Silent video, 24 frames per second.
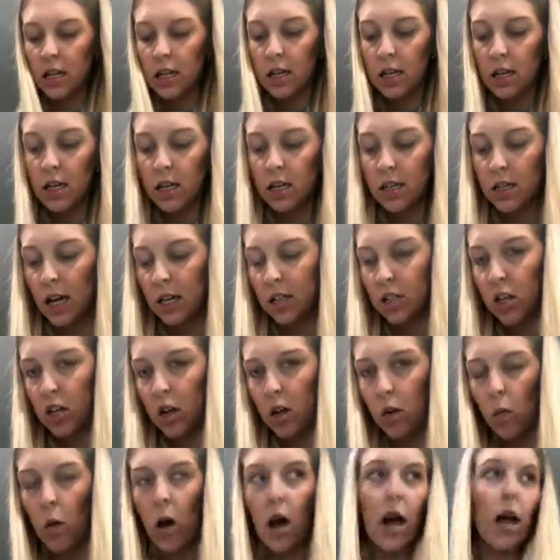that took
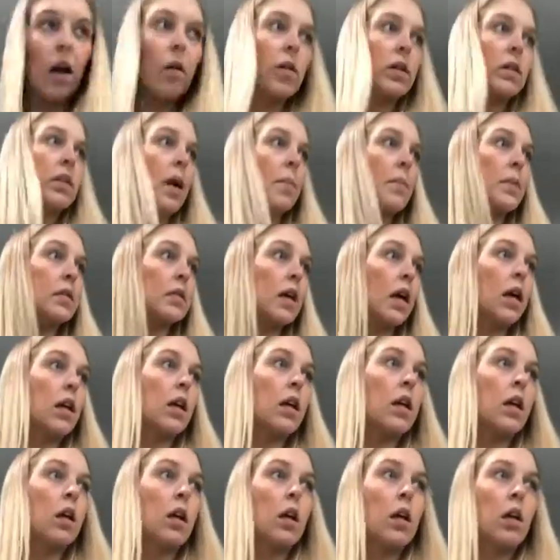what? What time is it?
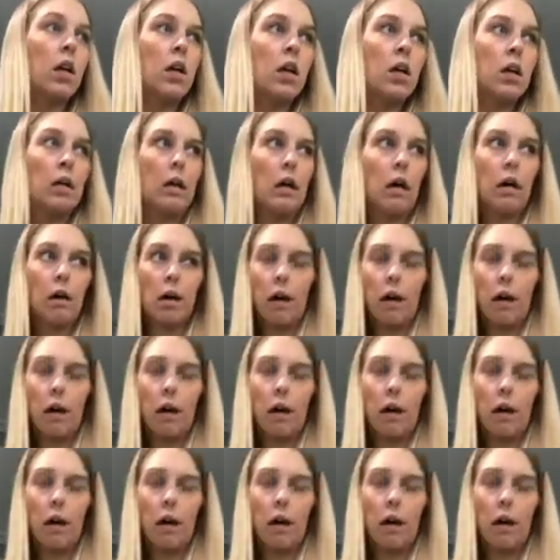Okay,